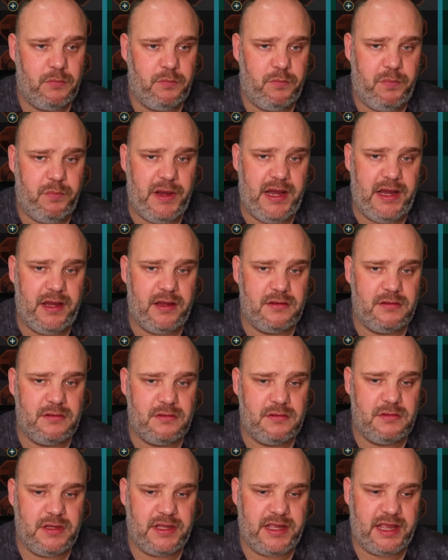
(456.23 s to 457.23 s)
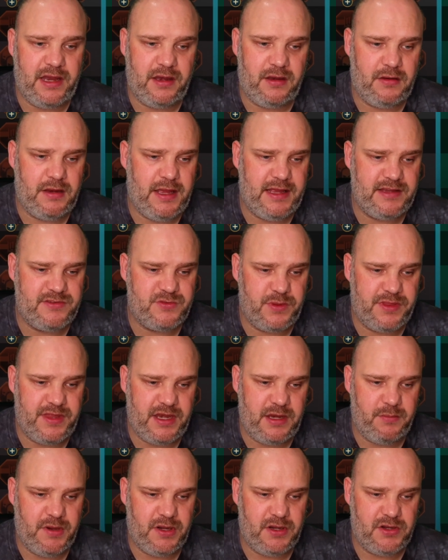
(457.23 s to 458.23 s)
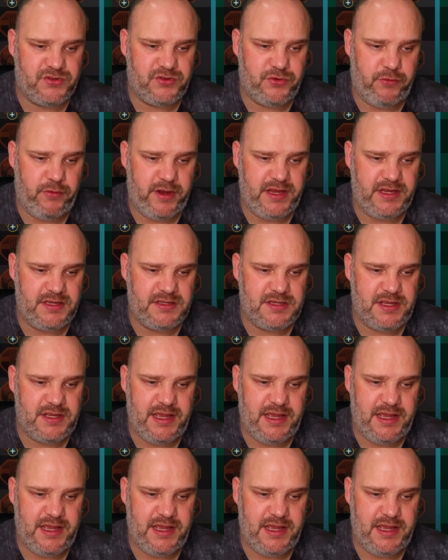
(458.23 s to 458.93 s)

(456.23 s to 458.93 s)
But again, as with any masteries,